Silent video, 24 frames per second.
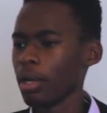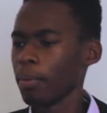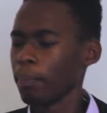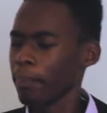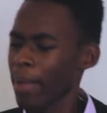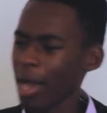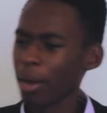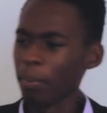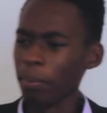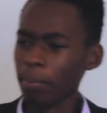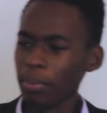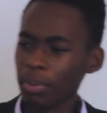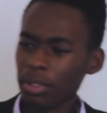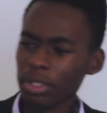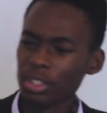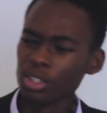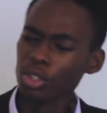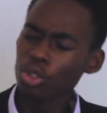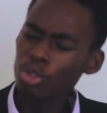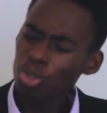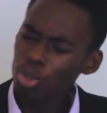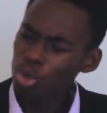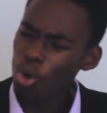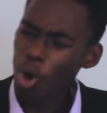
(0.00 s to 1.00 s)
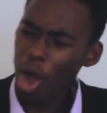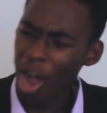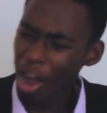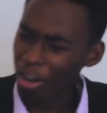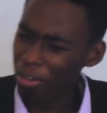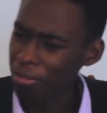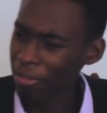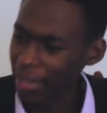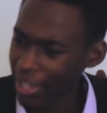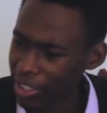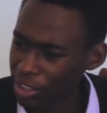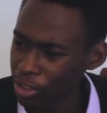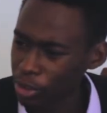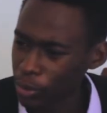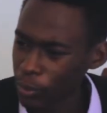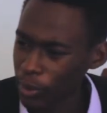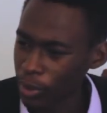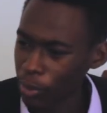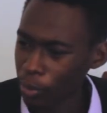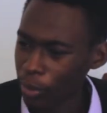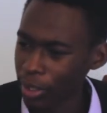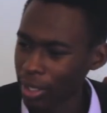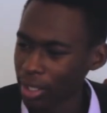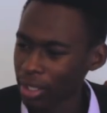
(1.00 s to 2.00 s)
Ma'am, do you know how fast you were
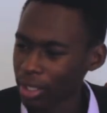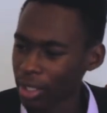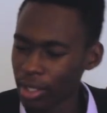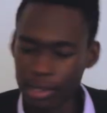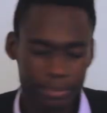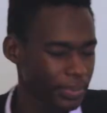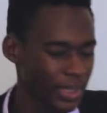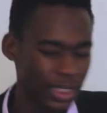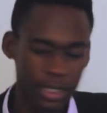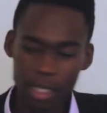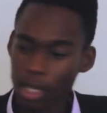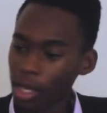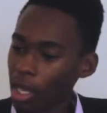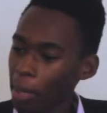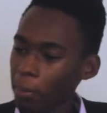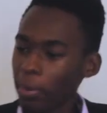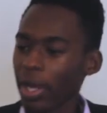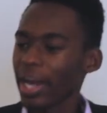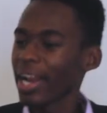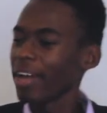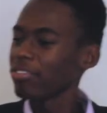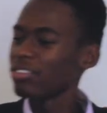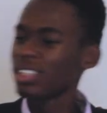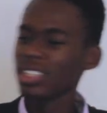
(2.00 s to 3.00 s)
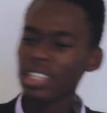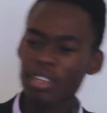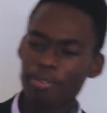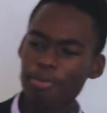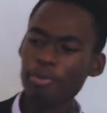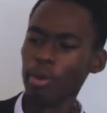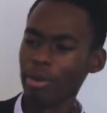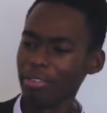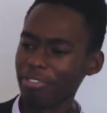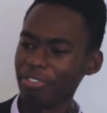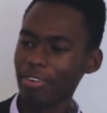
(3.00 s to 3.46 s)
going? I'm gonna have to give you a